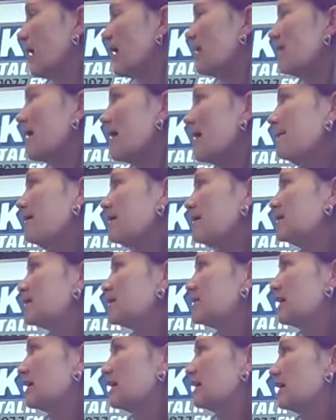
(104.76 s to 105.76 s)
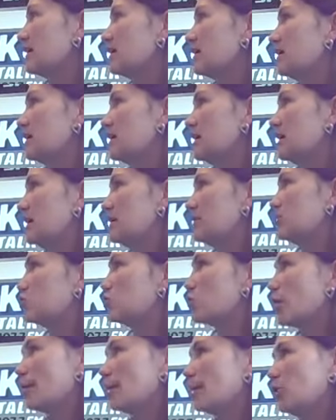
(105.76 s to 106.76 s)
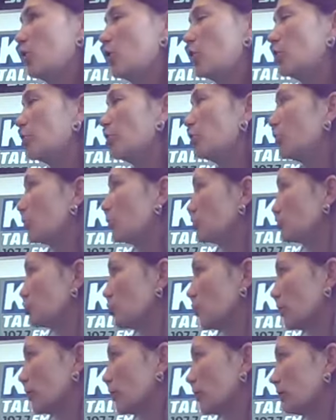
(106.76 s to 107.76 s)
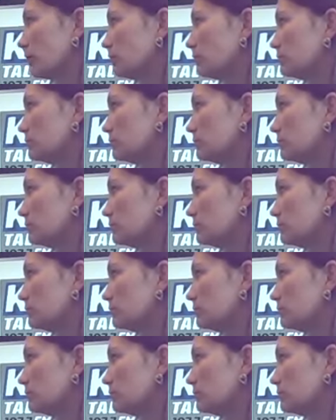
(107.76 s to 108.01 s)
And that means that it's dormant longer or shorter?